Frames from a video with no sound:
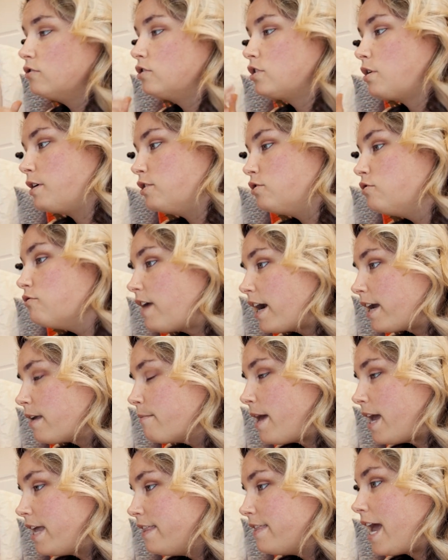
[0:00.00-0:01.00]
So, I do
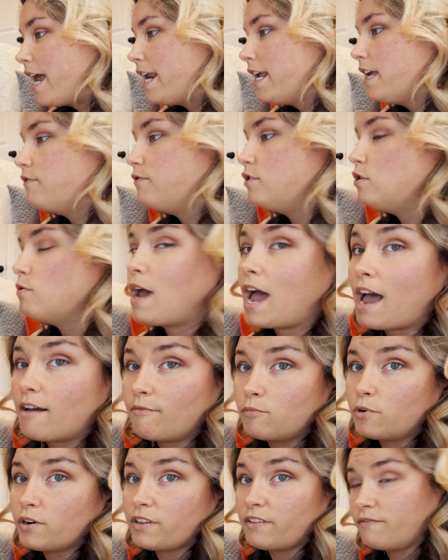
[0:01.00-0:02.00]
recommend that if you
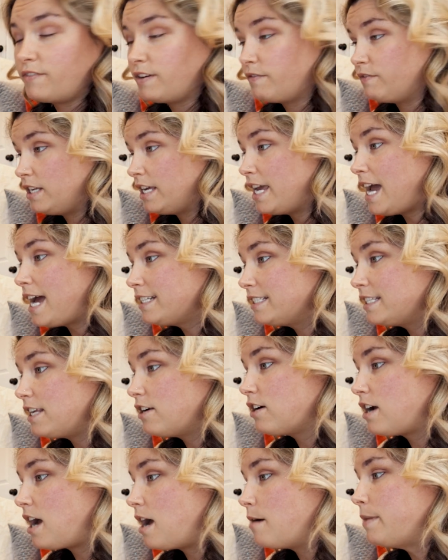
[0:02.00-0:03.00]
have more than 50 guests that
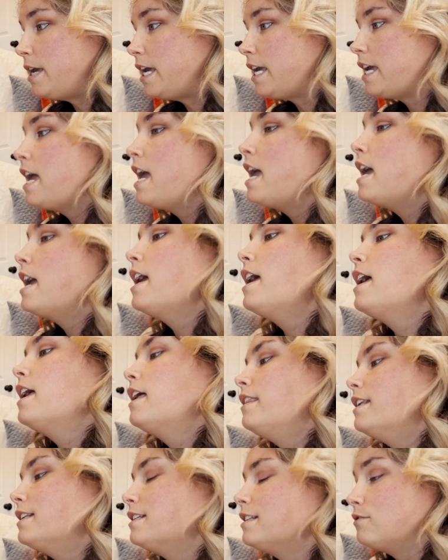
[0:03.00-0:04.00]
are coming,
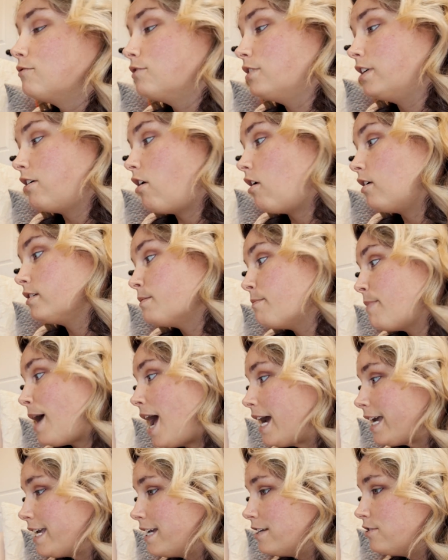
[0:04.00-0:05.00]
this is a really awesome
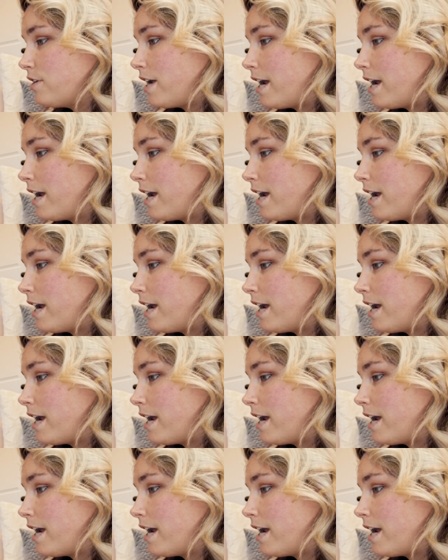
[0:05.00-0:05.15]
package.